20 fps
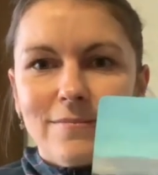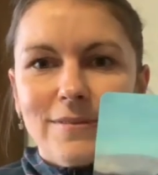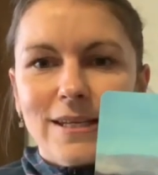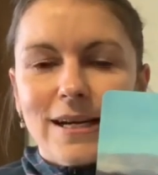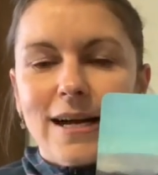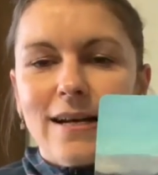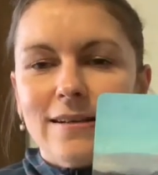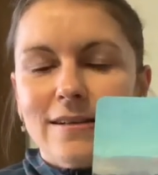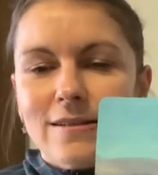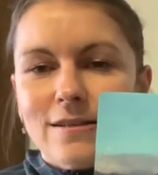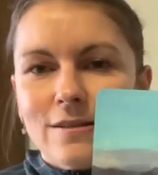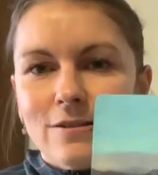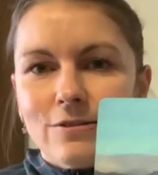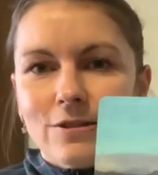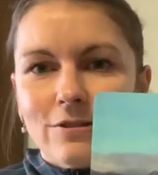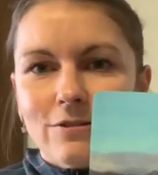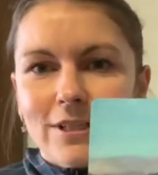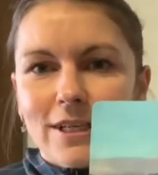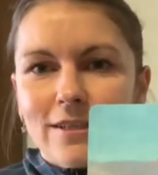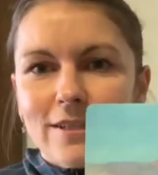done as
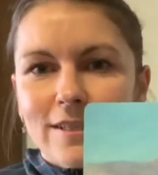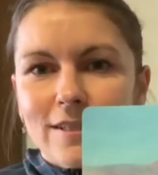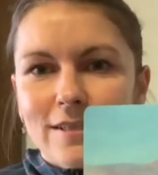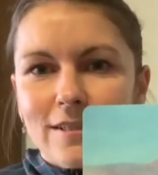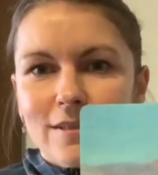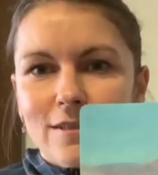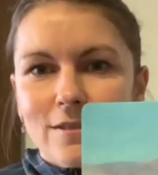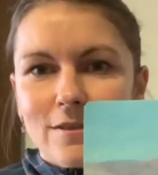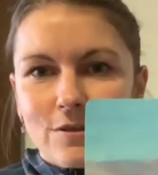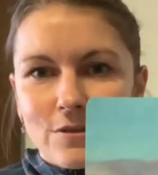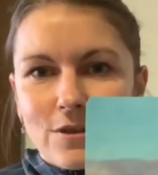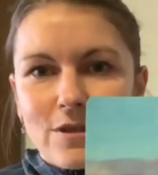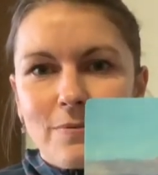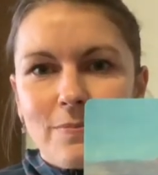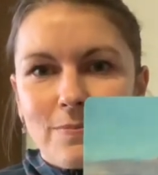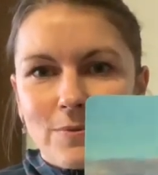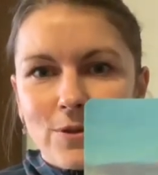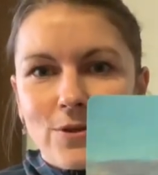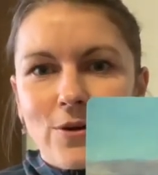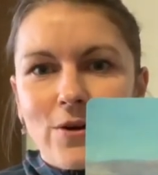illustrations
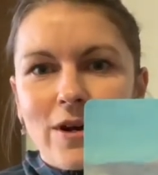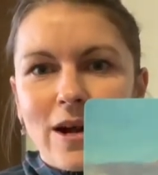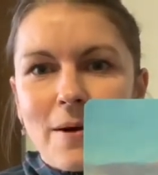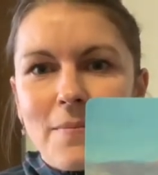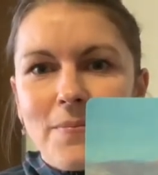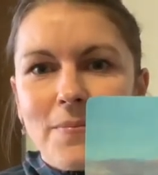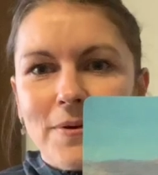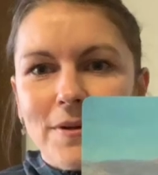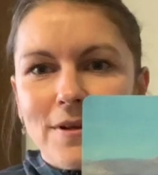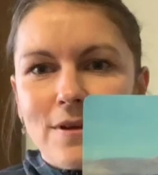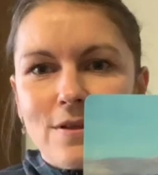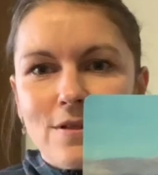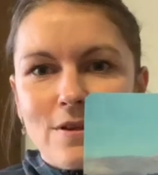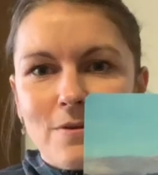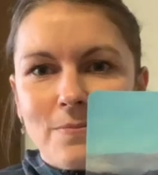to accompany